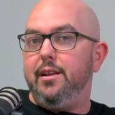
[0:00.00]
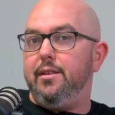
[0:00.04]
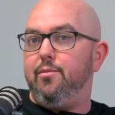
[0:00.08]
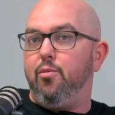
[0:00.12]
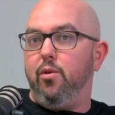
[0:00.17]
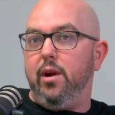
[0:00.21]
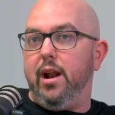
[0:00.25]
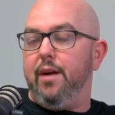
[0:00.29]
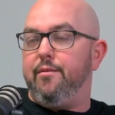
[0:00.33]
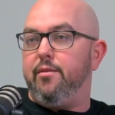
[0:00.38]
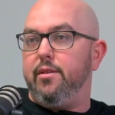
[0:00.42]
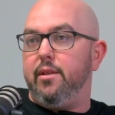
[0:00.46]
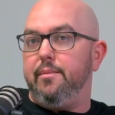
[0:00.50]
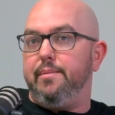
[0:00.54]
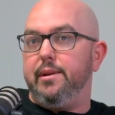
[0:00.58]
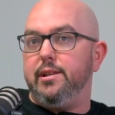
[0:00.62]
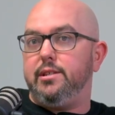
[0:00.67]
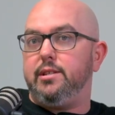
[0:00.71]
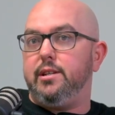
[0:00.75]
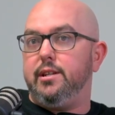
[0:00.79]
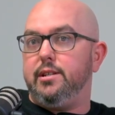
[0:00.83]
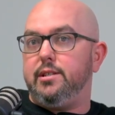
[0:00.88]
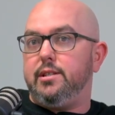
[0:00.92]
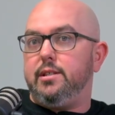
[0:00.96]
whatever the
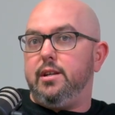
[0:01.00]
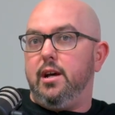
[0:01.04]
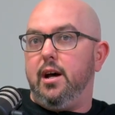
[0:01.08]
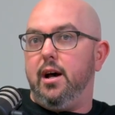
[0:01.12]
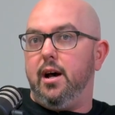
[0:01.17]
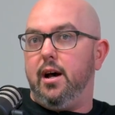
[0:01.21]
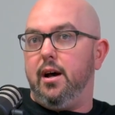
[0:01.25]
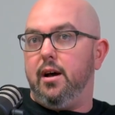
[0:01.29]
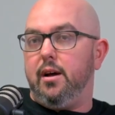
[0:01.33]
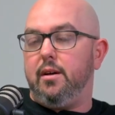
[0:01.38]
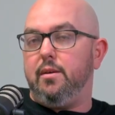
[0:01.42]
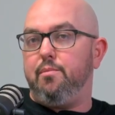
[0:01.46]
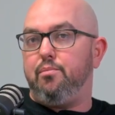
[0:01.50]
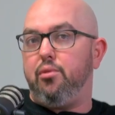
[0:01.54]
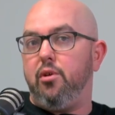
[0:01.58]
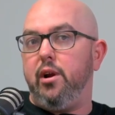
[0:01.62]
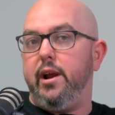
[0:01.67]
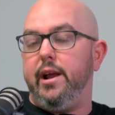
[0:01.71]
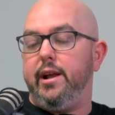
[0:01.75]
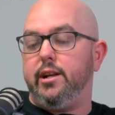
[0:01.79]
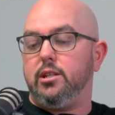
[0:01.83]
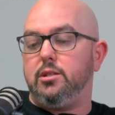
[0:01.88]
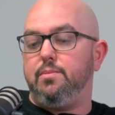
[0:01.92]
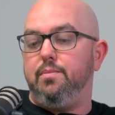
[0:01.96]
business
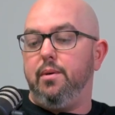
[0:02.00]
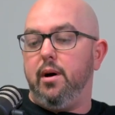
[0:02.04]
brings.